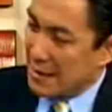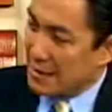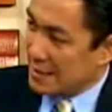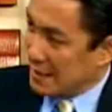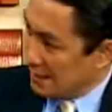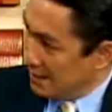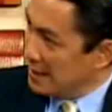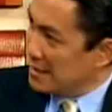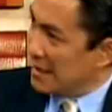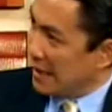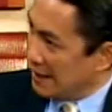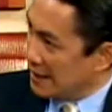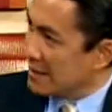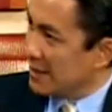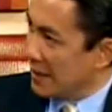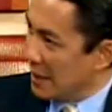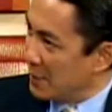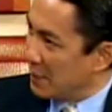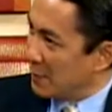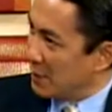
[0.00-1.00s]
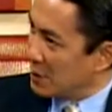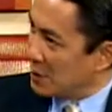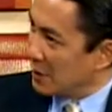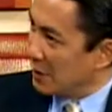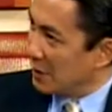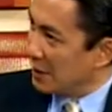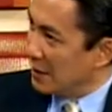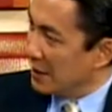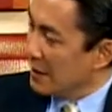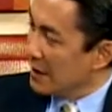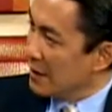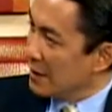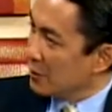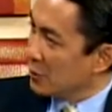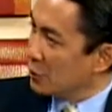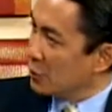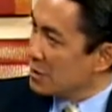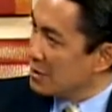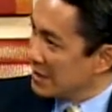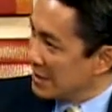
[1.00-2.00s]
as I understand, as a layperson,
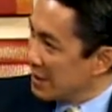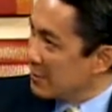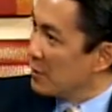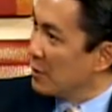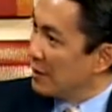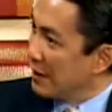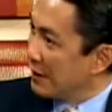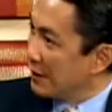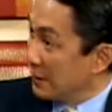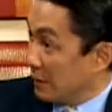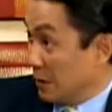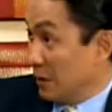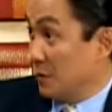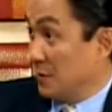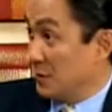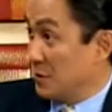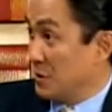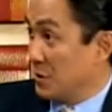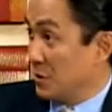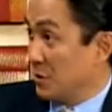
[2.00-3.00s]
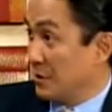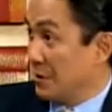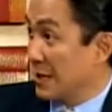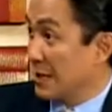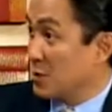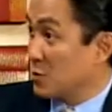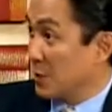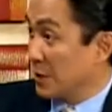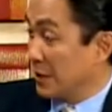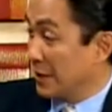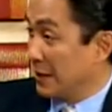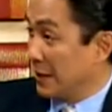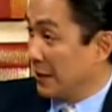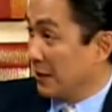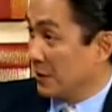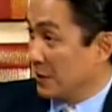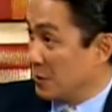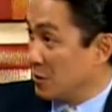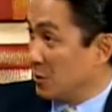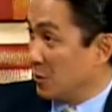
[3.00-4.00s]
to stimulate nerves. No, that's what the
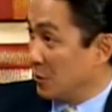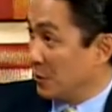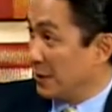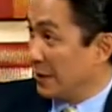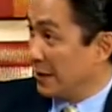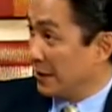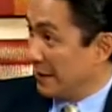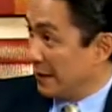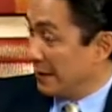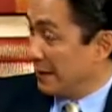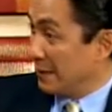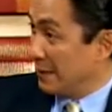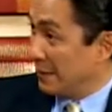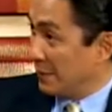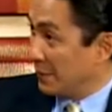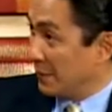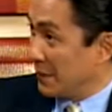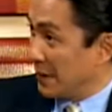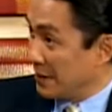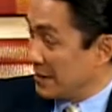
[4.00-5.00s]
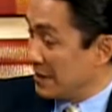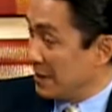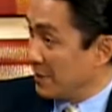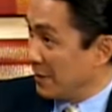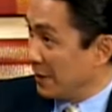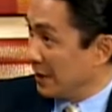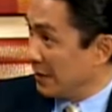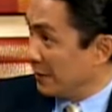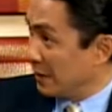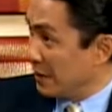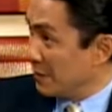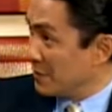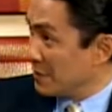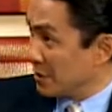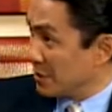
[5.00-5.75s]
needles do. They stimulate nerves.